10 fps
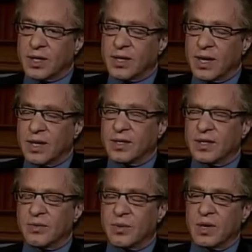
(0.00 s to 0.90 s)

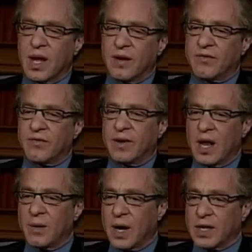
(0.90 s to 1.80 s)
intelligence. We'll have
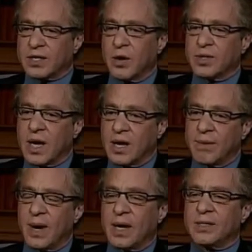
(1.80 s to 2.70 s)
nanobots go inside our
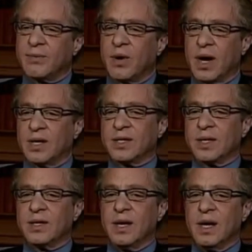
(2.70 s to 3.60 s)
bodies and brains, and